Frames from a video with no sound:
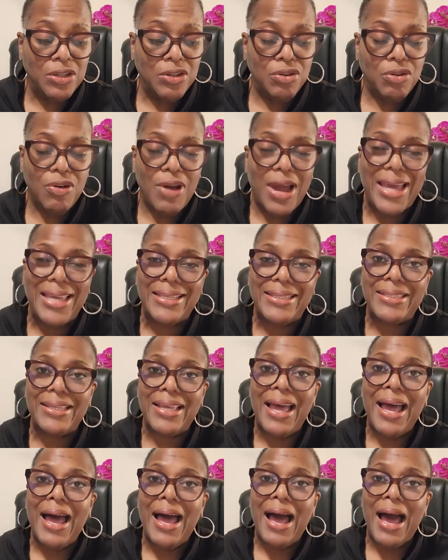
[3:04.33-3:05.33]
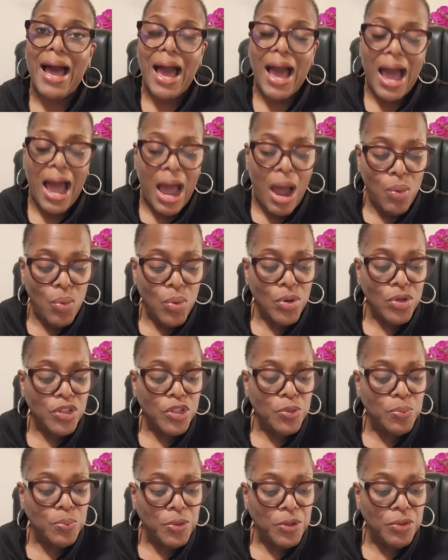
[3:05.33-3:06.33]
in Christ, our
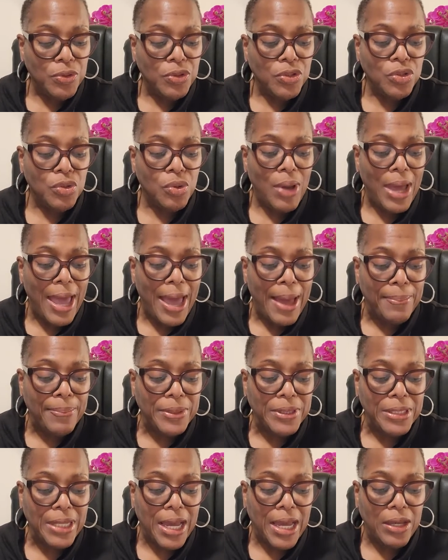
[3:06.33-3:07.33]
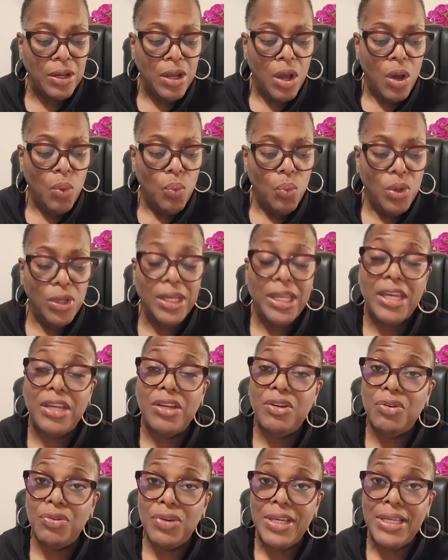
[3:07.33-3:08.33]
spiritual appetite will
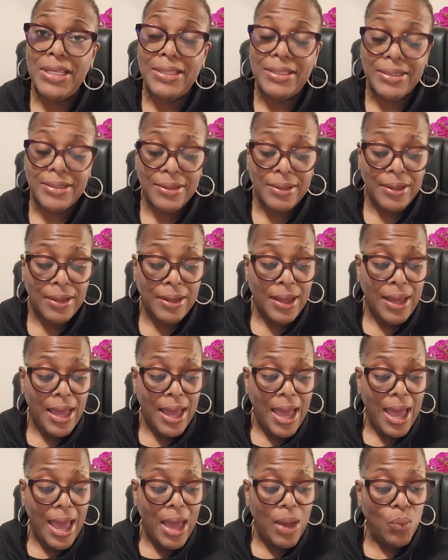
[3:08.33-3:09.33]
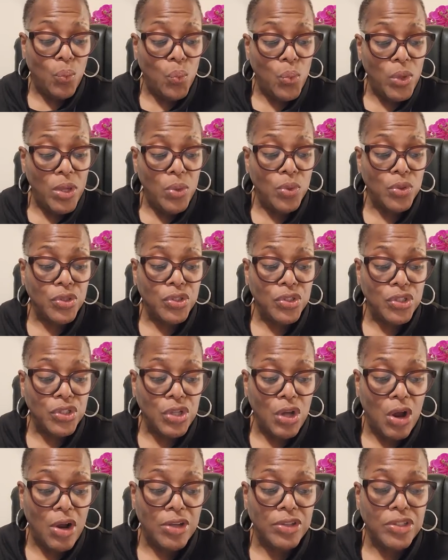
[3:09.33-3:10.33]
increase and we will
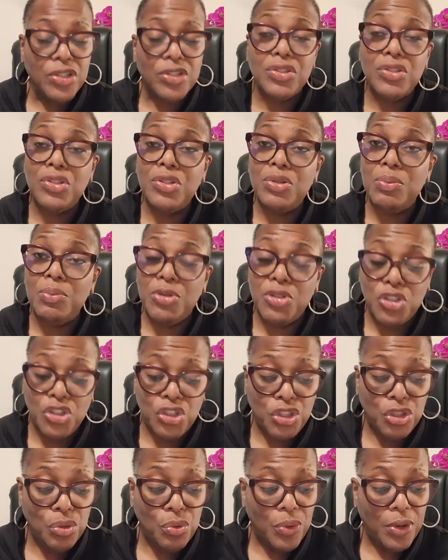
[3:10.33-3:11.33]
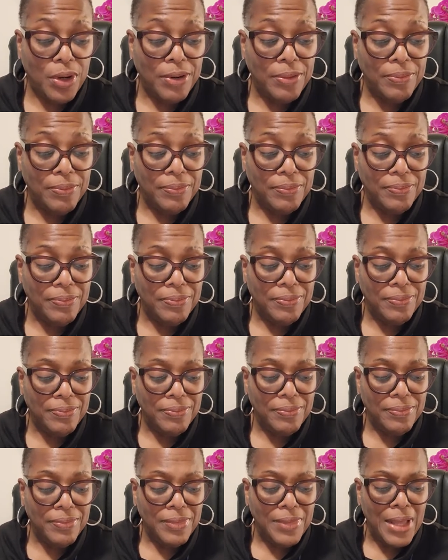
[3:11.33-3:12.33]
start to mature.
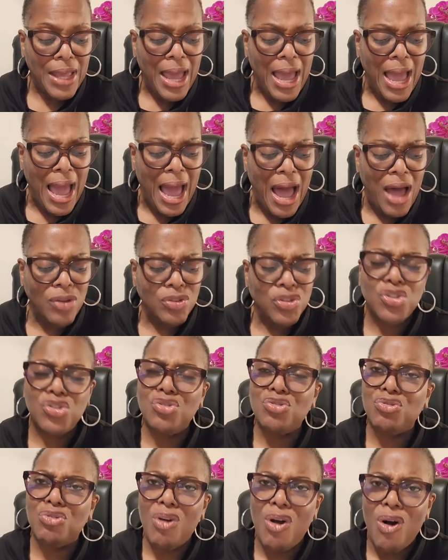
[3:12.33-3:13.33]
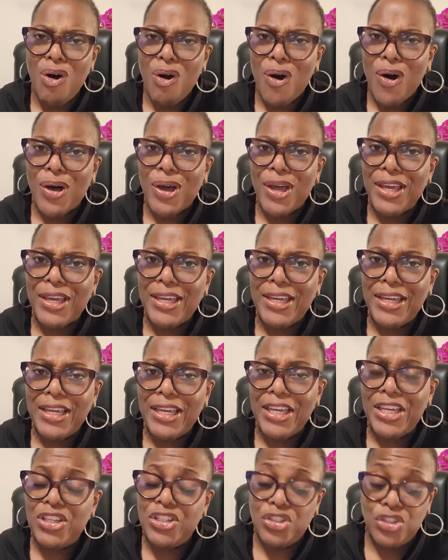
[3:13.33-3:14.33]
How strong
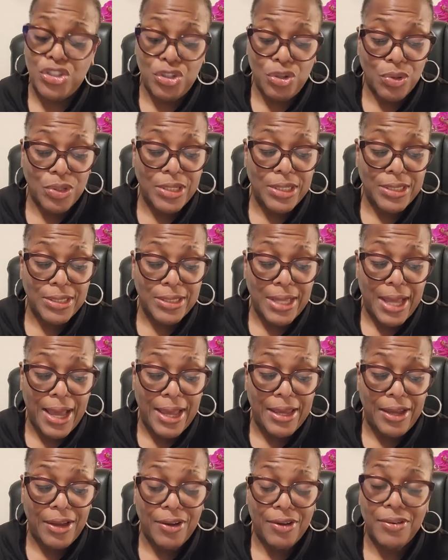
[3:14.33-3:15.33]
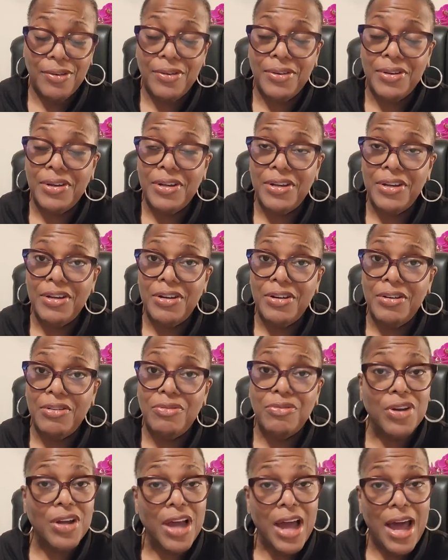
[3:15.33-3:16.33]
is your desire
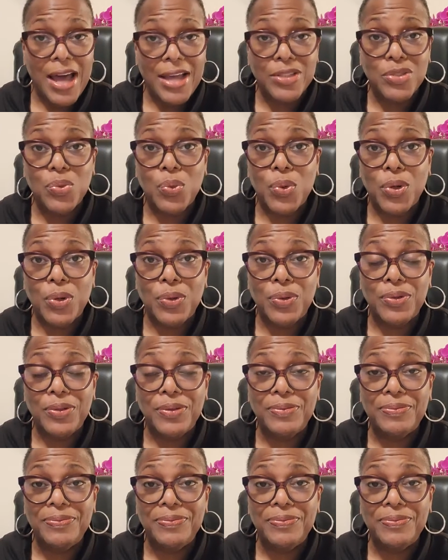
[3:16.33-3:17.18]
for God's Word?